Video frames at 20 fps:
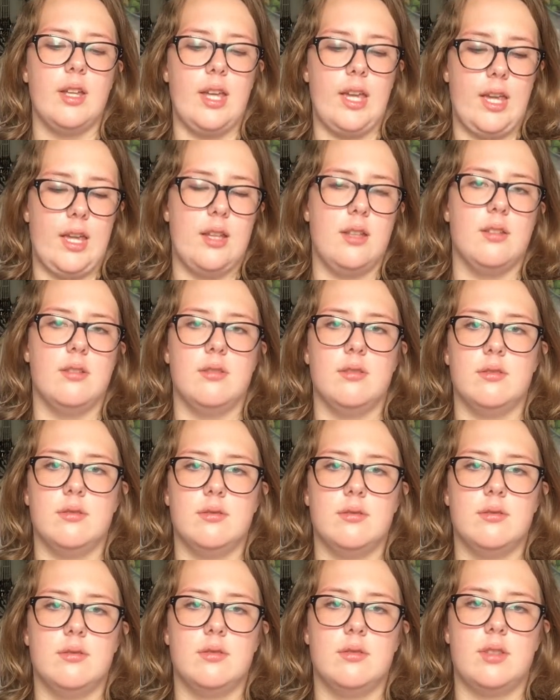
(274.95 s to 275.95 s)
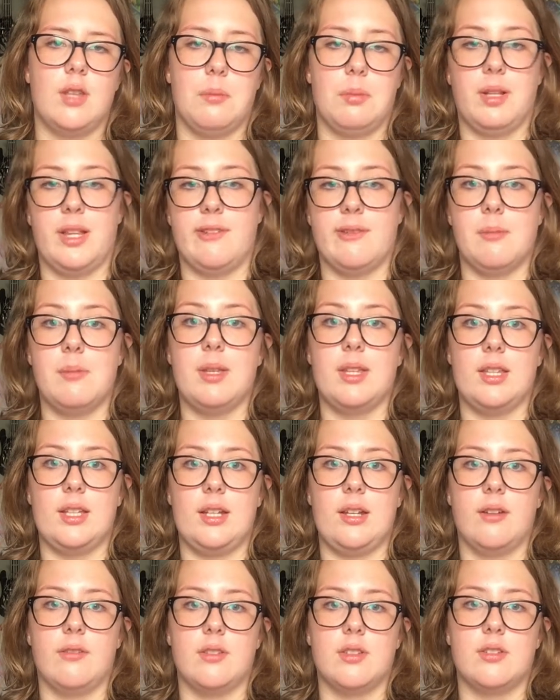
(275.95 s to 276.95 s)
in the
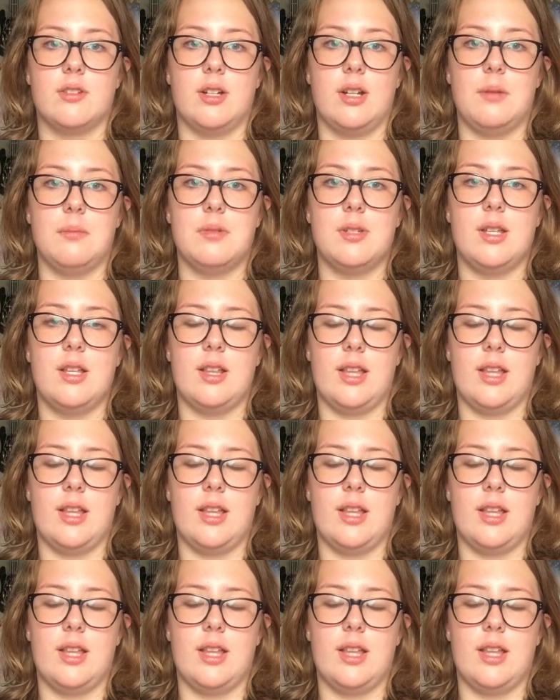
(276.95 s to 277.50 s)
believability of the script.